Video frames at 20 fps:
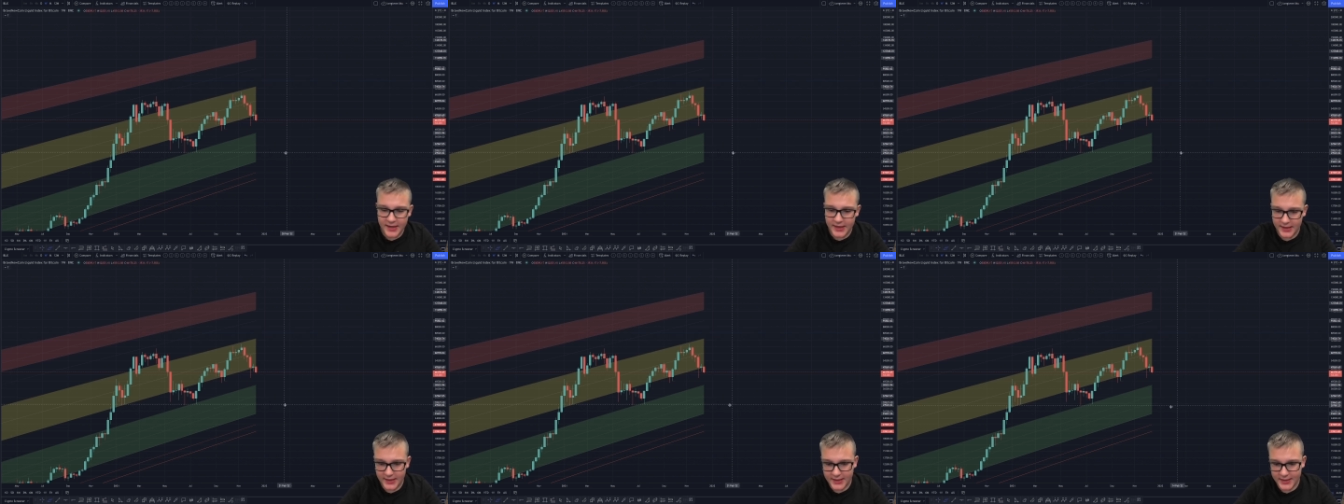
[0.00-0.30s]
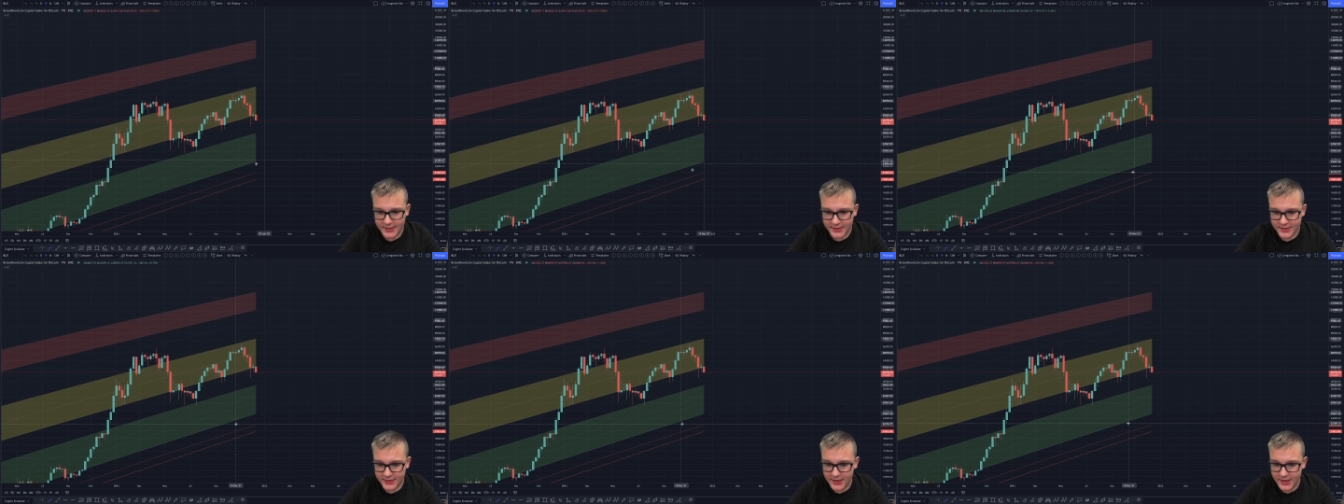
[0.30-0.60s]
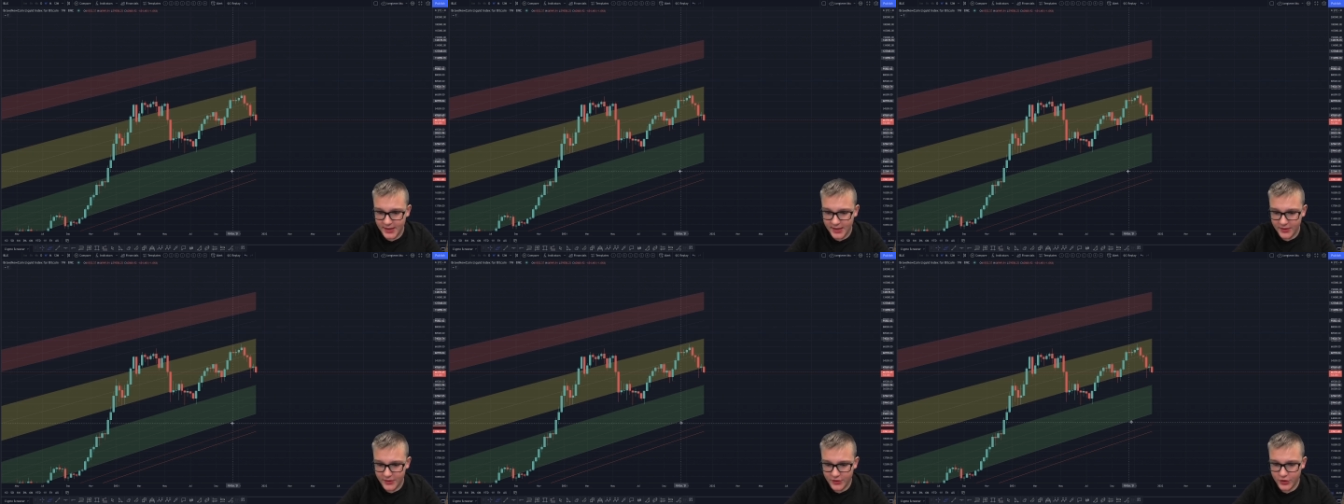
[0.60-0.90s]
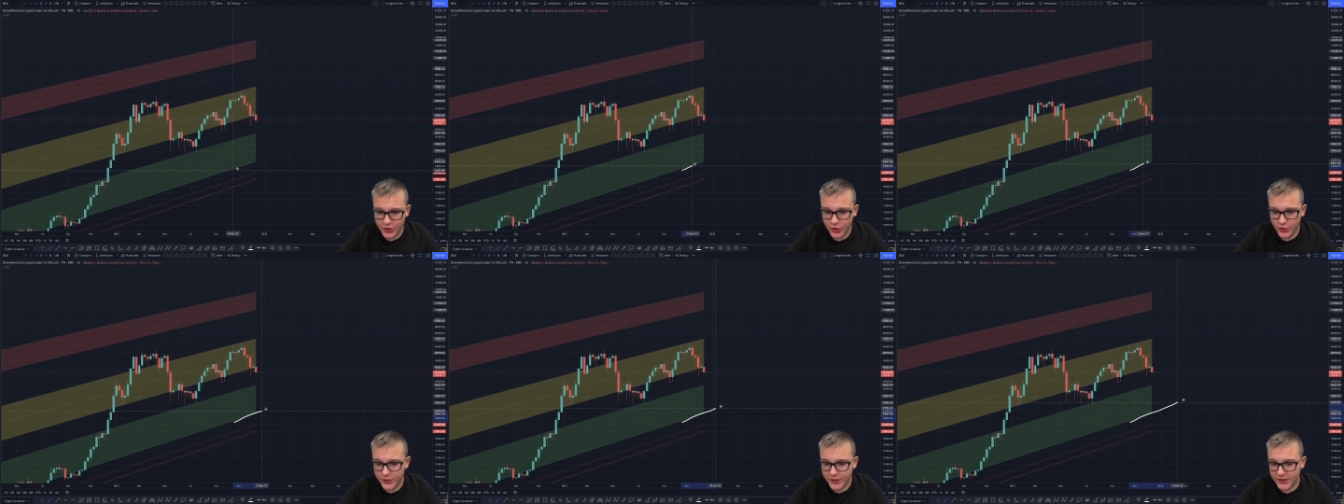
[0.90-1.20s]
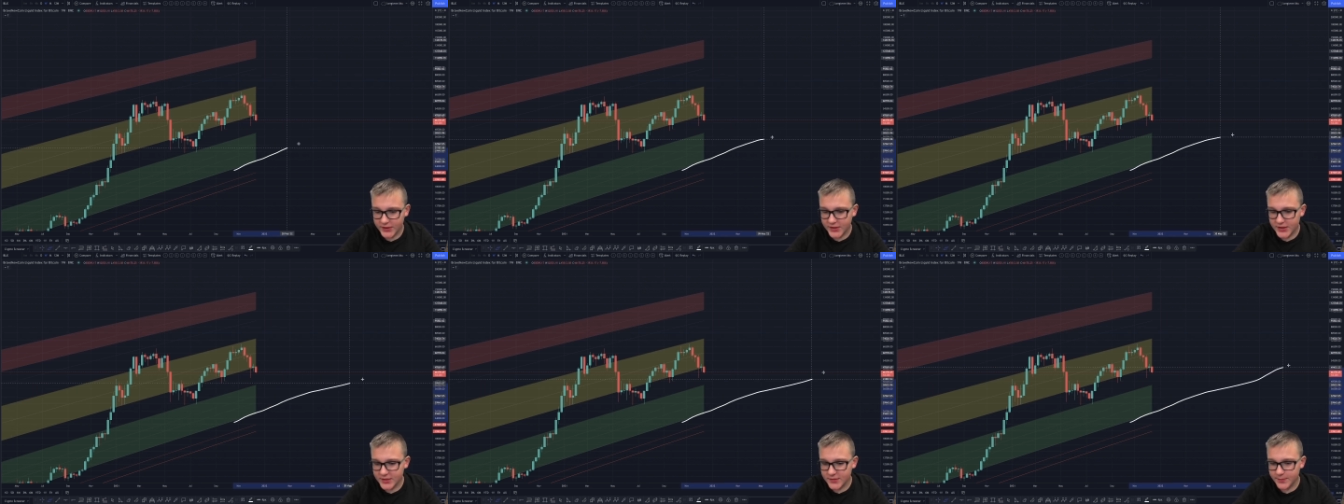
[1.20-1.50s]
and you know
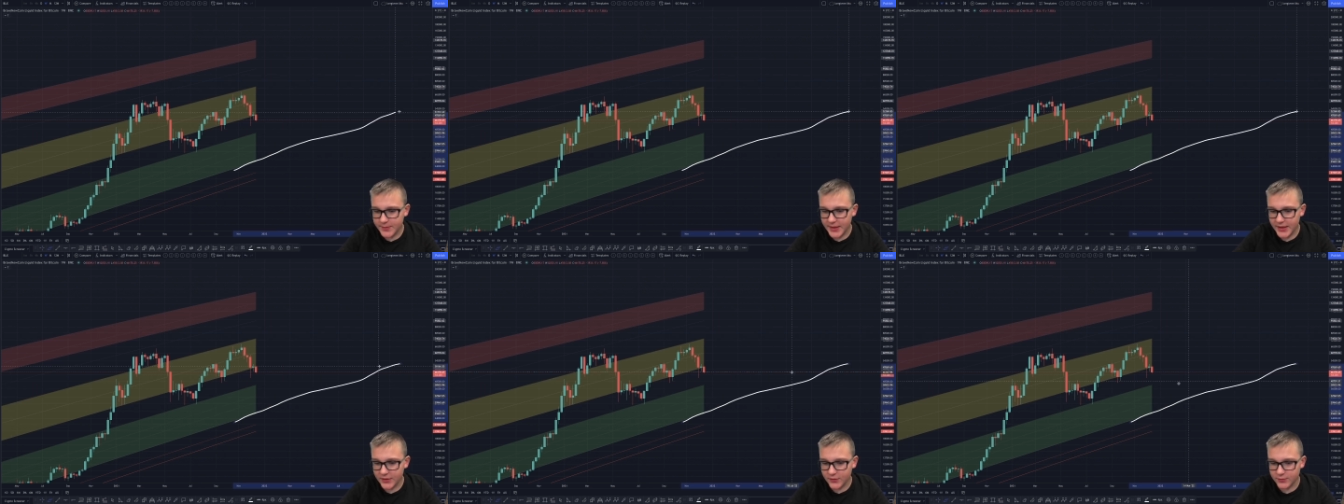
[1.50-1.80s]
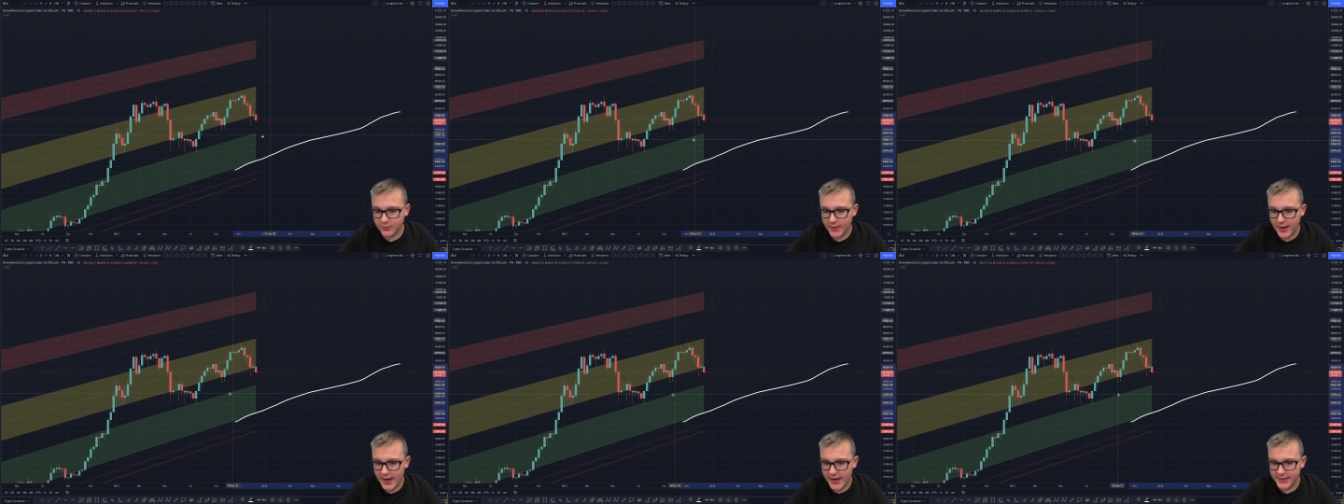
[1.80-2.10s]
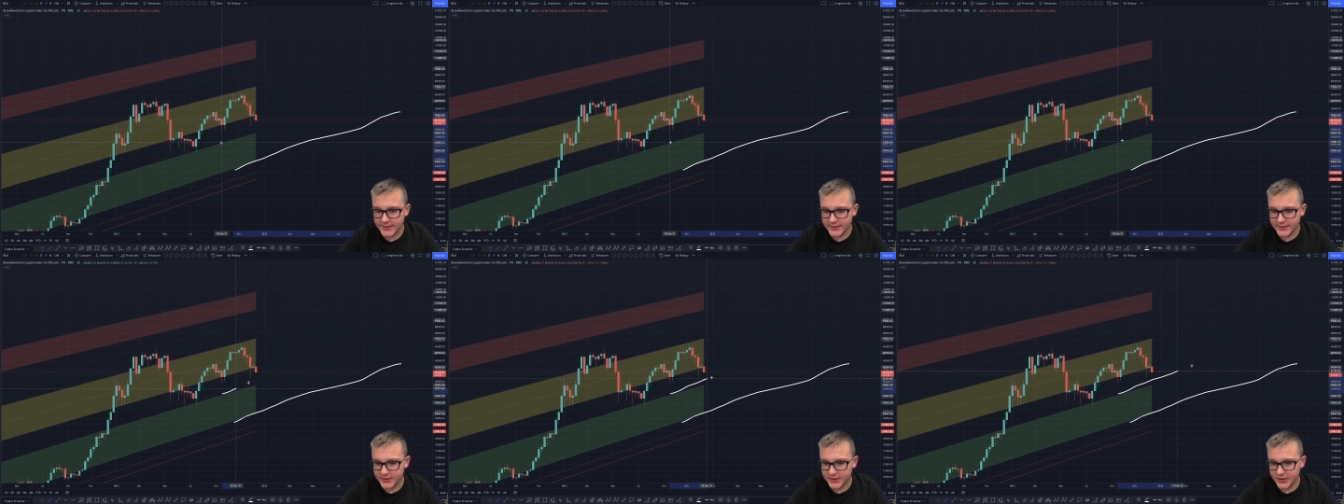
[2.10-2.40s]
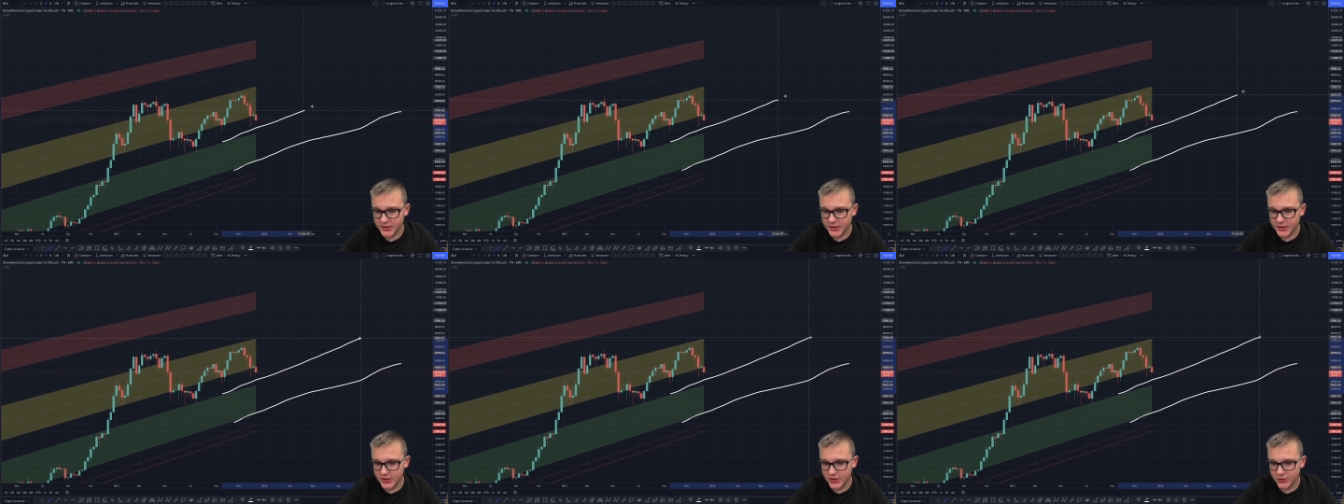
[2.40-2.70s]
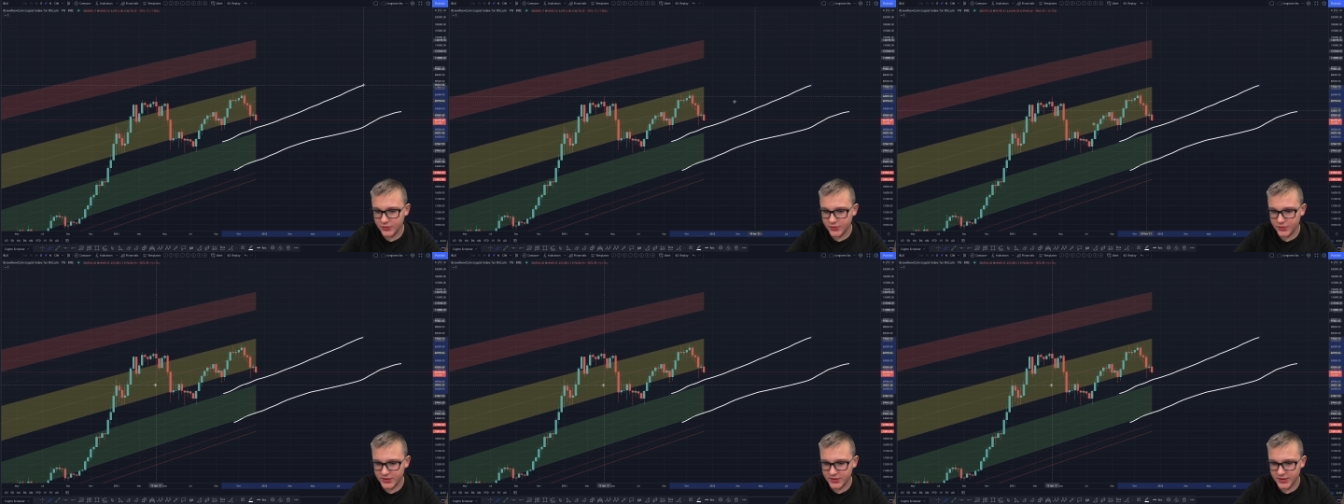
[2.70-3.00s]
that this band rises
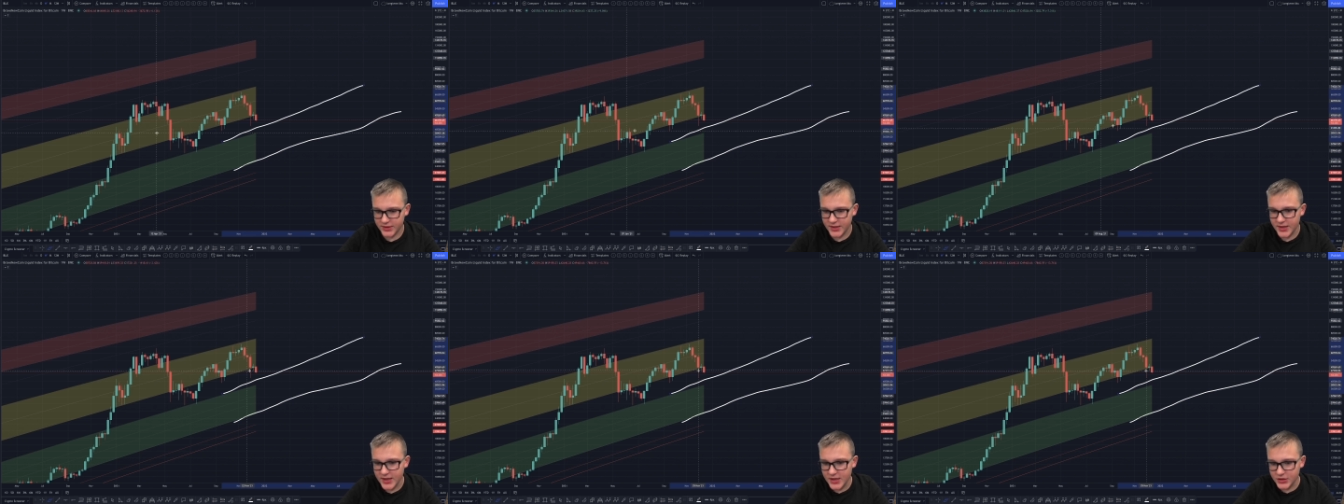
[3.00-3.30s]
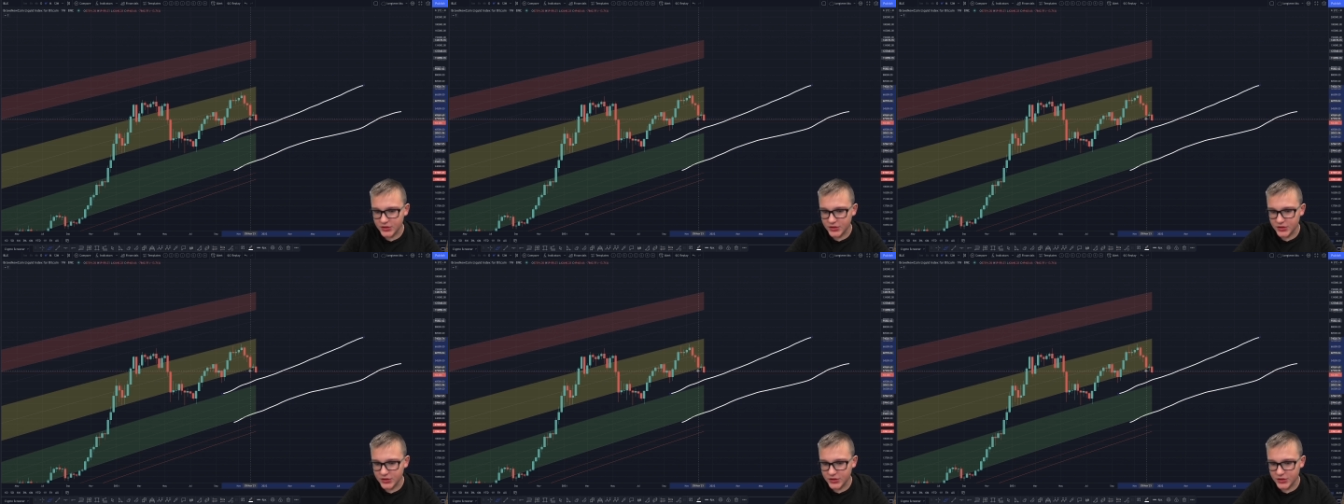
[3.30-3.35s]
continuously.